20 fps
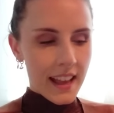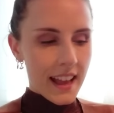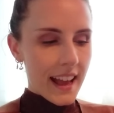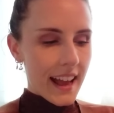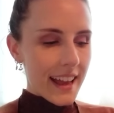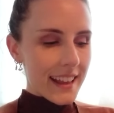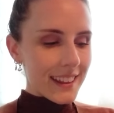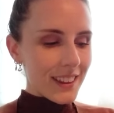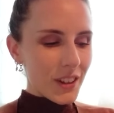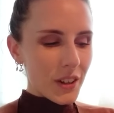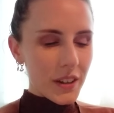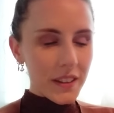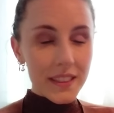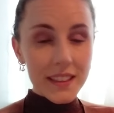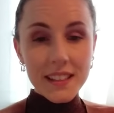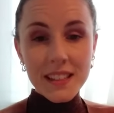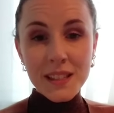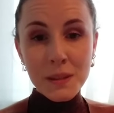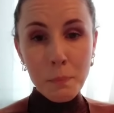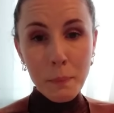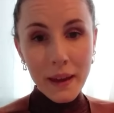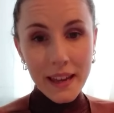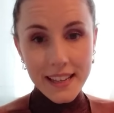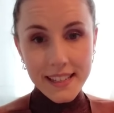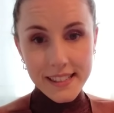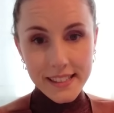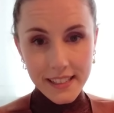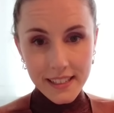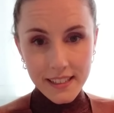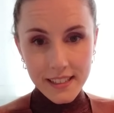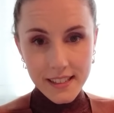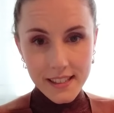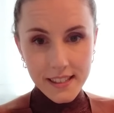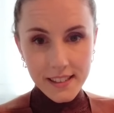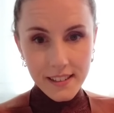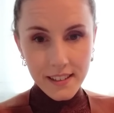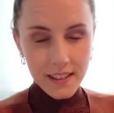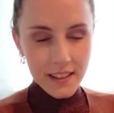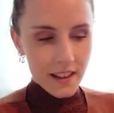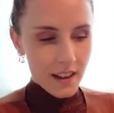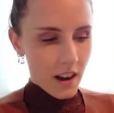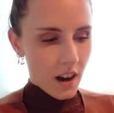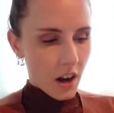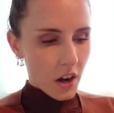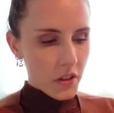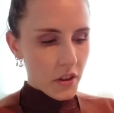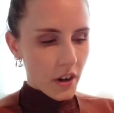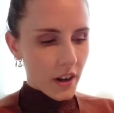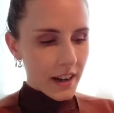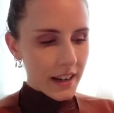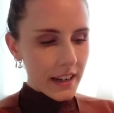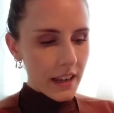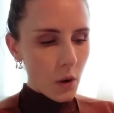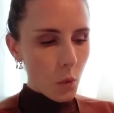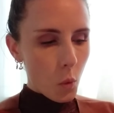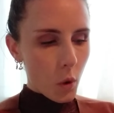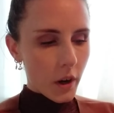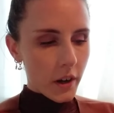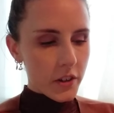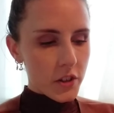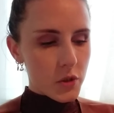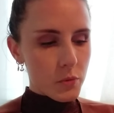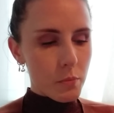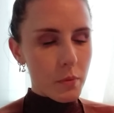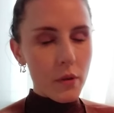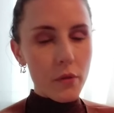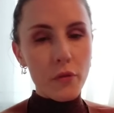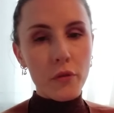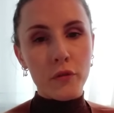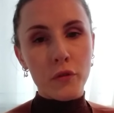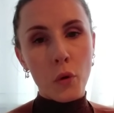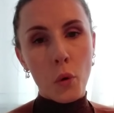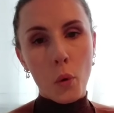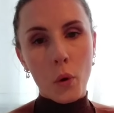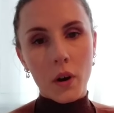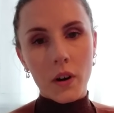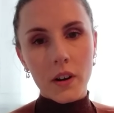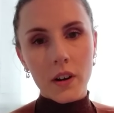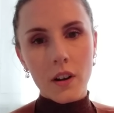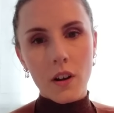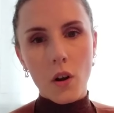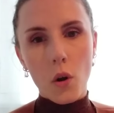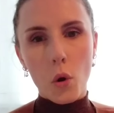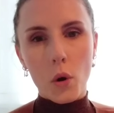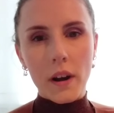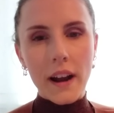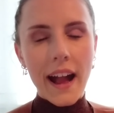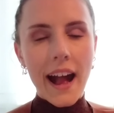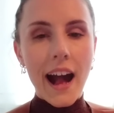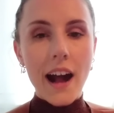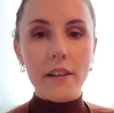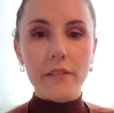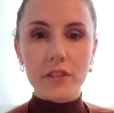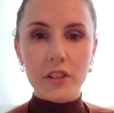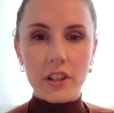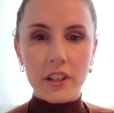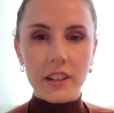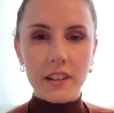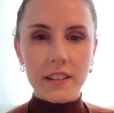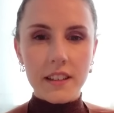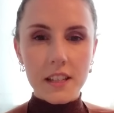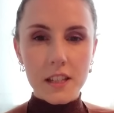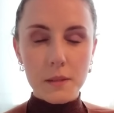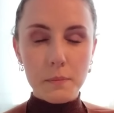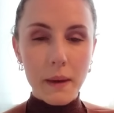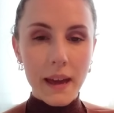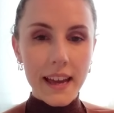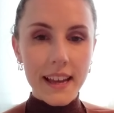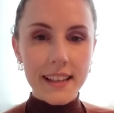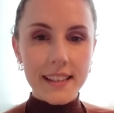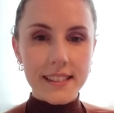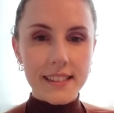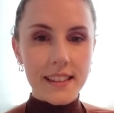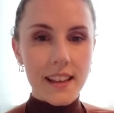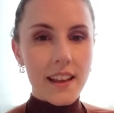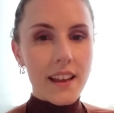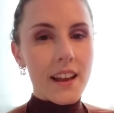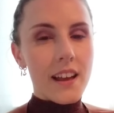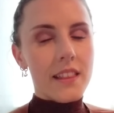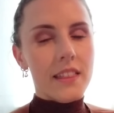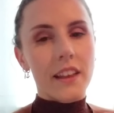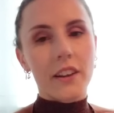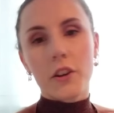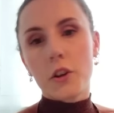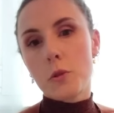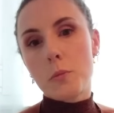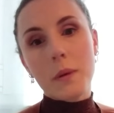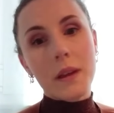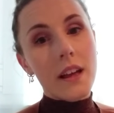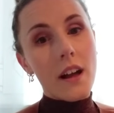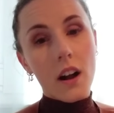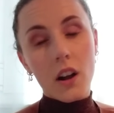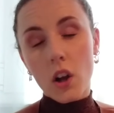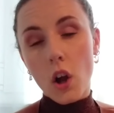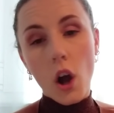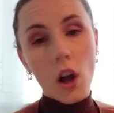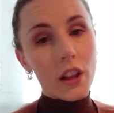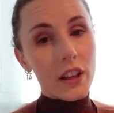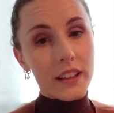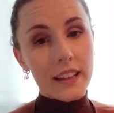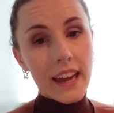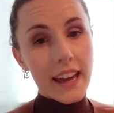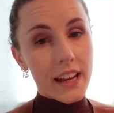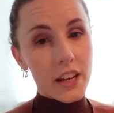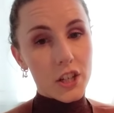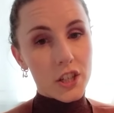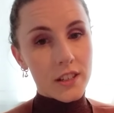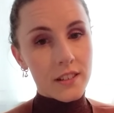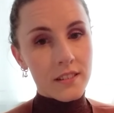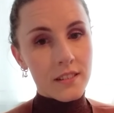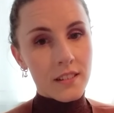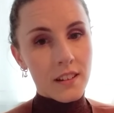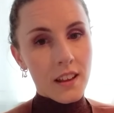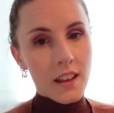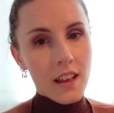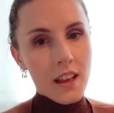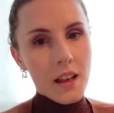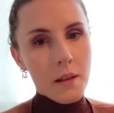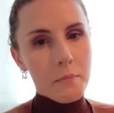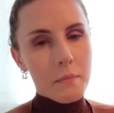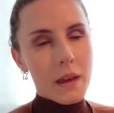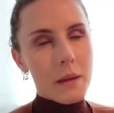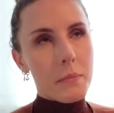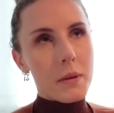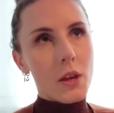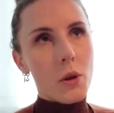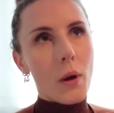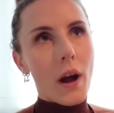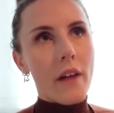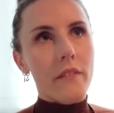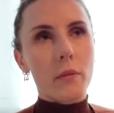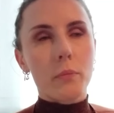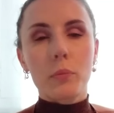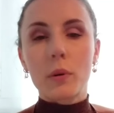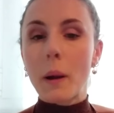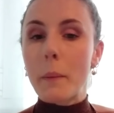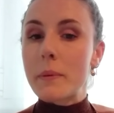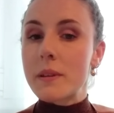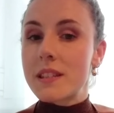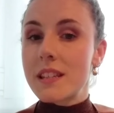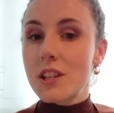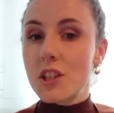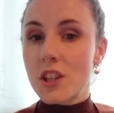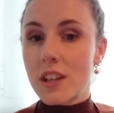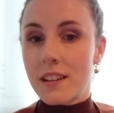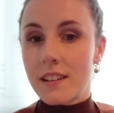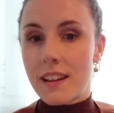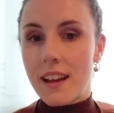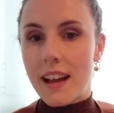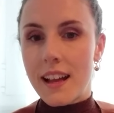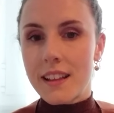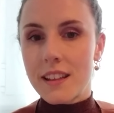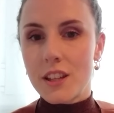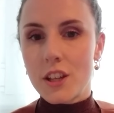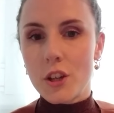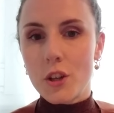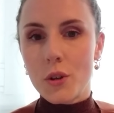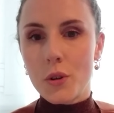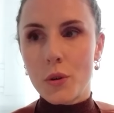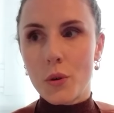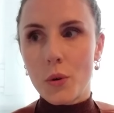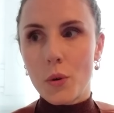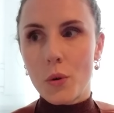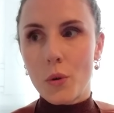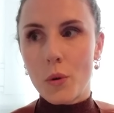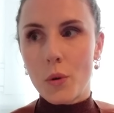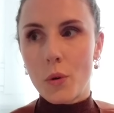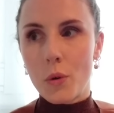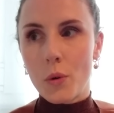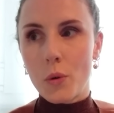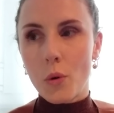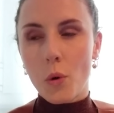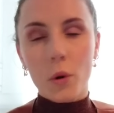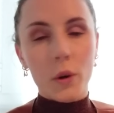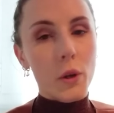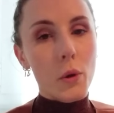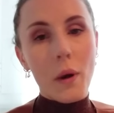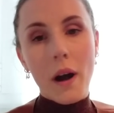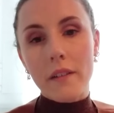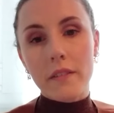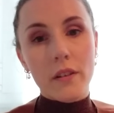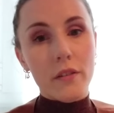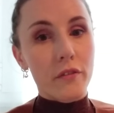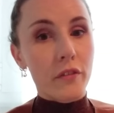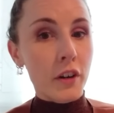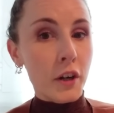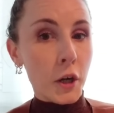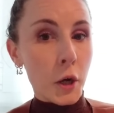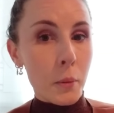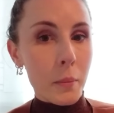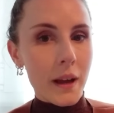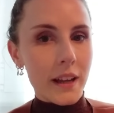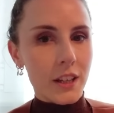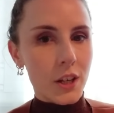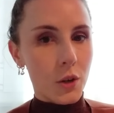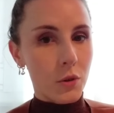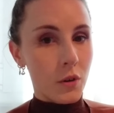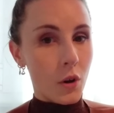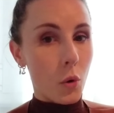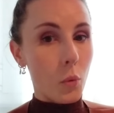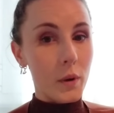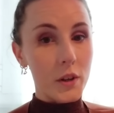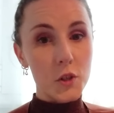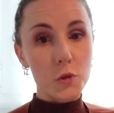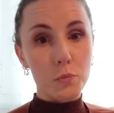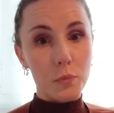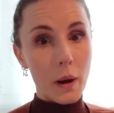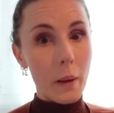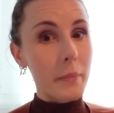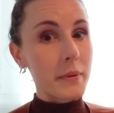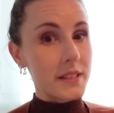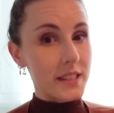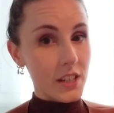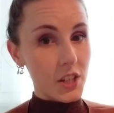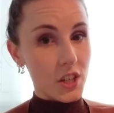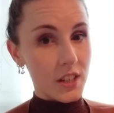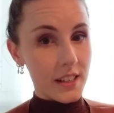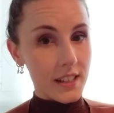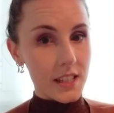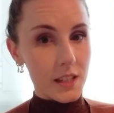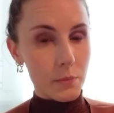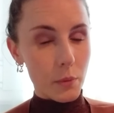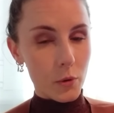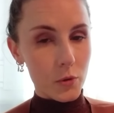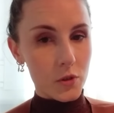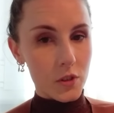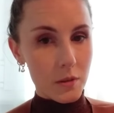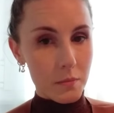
and look at the spaces. Are there any words before or after the space that could be a collocation? Maybe you have a preposition or you have a verb and you know which preposition it's supposed to